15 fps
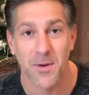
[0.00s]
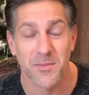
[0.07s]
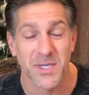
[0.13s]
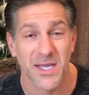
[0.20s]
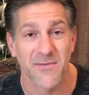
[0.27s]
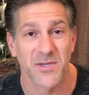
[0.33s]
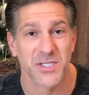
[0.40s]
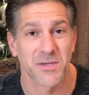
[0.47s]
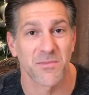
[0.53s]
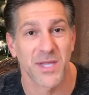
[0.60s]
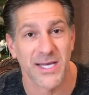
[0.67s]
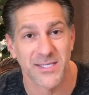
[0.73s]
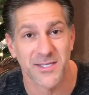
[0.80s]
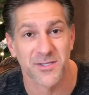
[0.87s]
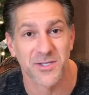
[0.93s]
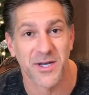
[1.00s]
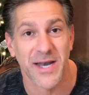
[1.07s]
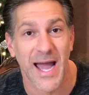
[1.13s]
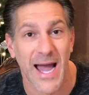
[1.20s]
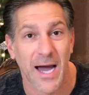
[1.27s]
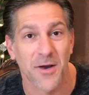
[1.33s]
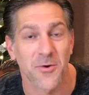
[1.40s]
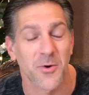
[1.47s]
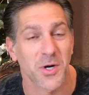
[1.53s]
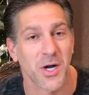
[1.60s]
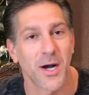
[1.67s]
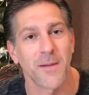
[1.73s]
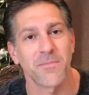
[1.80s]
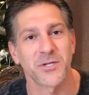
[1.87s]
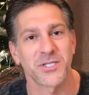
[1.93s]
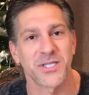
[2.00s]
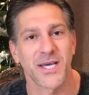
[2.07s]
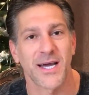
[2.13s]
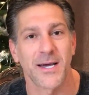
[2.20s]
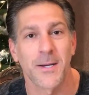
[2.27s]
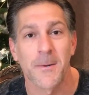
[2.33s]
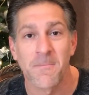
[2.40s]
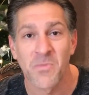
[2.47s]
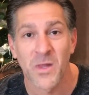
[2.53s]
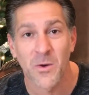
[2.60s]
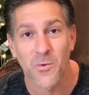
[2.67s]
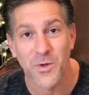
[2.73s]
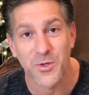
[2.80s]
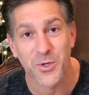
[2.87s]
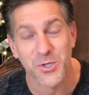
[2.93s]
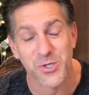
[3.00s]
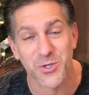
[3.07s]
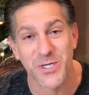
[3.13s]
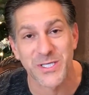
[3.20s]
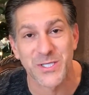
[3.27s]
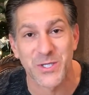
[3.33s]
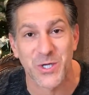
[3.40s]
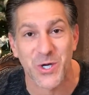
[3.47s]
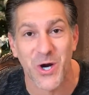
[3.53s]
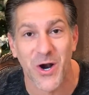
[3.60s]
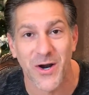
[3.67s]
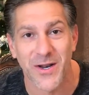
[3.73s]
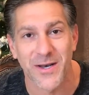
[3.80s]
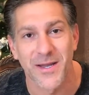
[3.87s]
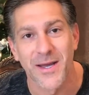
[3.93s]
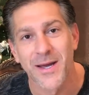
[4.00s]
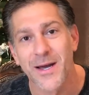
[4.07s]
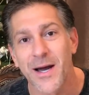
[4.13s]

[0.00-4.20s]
I'm gonna give you some lessons on how to accomplish that with your trees in your garden.